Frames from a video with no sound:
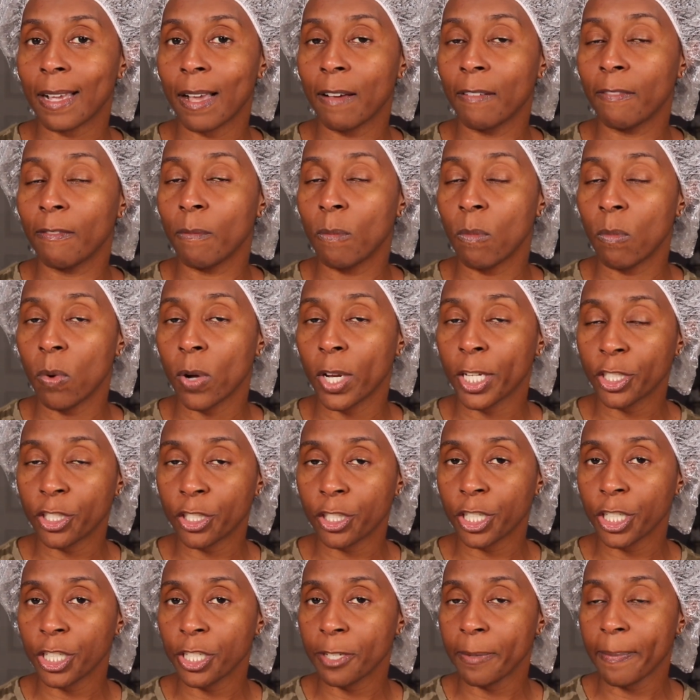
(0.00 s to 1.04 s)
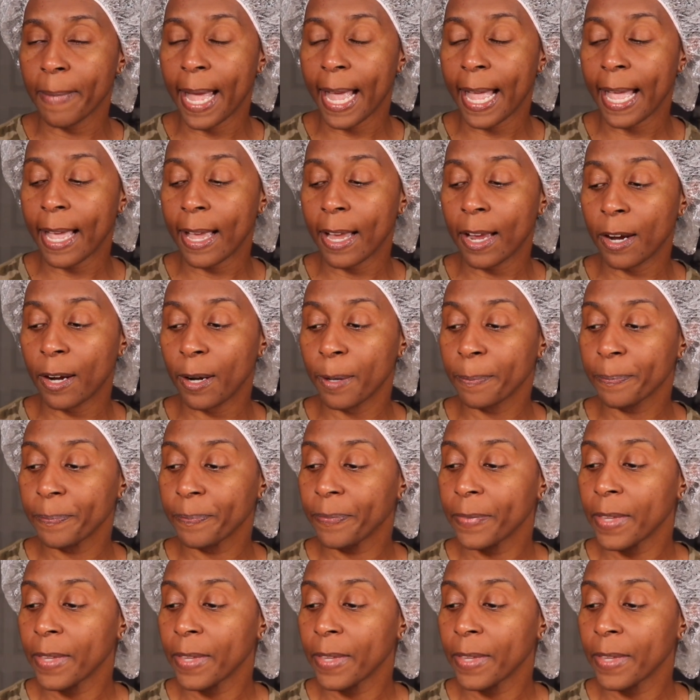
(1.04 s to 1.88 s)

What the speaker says: of moisture to my hair.